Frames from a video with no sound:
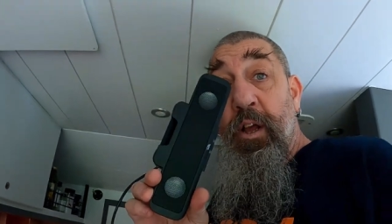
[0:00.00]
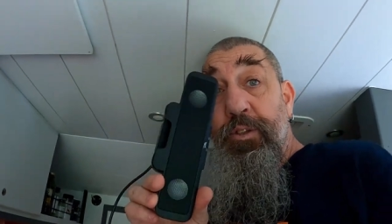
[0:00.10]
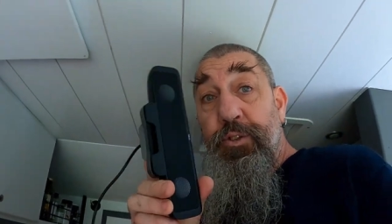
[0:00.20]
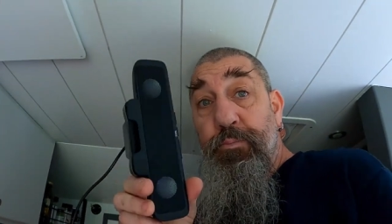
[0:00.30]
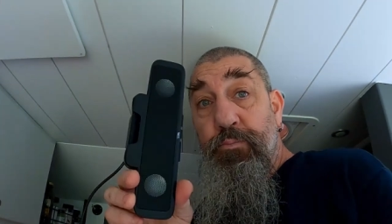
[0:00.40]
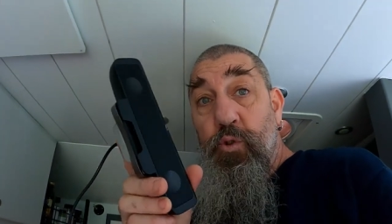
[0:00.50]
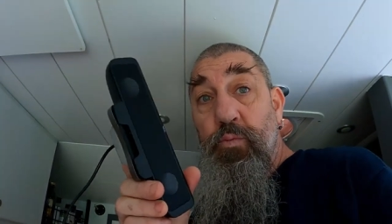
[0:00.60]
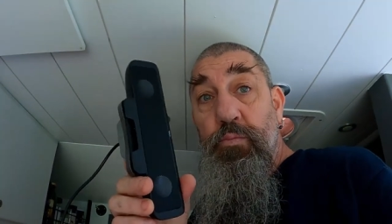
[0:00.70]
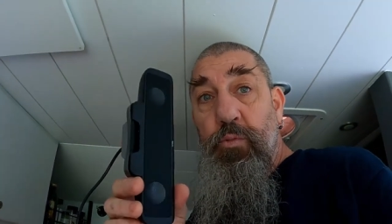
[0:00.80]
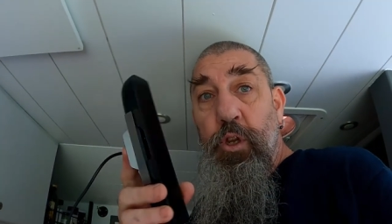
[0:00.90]
Now it's,
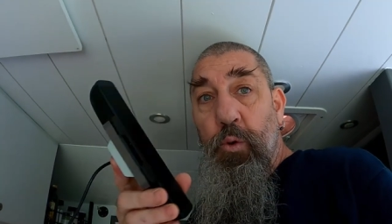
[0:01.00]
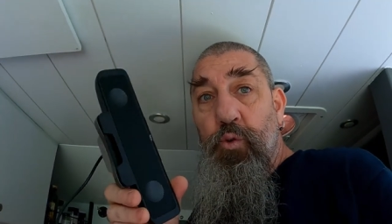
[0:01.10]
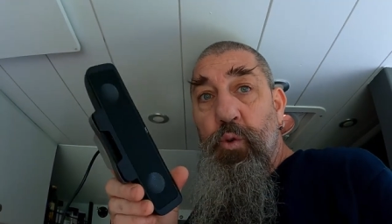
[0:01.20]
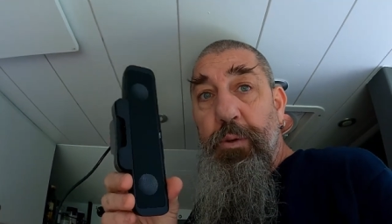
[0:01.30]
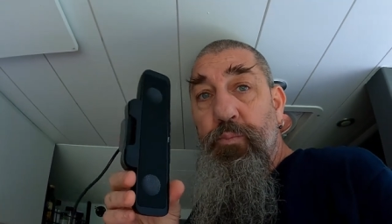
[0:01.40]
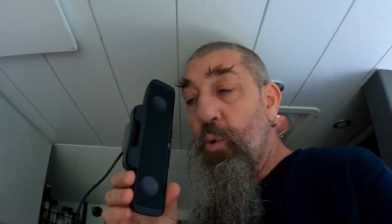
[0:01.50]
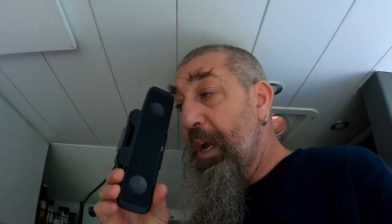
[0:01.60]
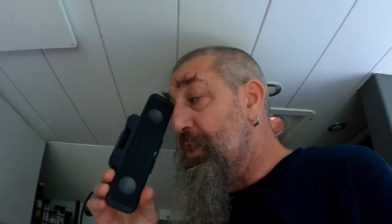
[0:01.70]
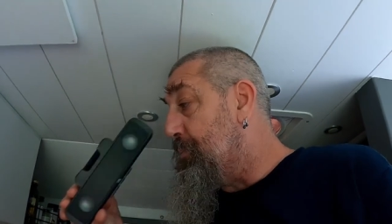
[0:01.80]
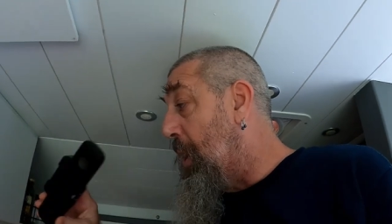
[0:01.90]
you know,
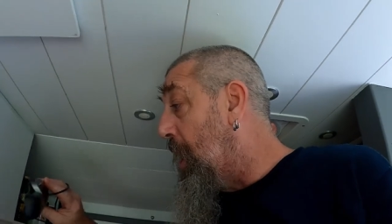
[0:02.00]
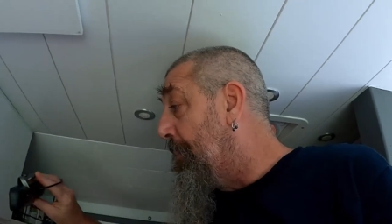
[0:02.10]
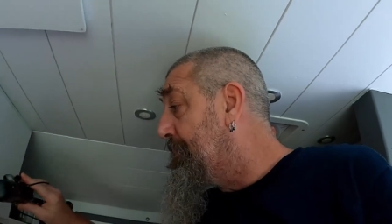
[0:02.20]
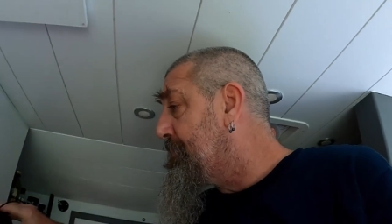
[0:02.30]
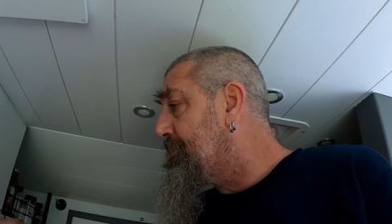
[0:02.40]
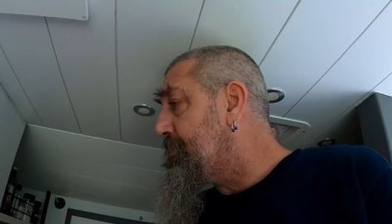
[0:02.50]
quite small,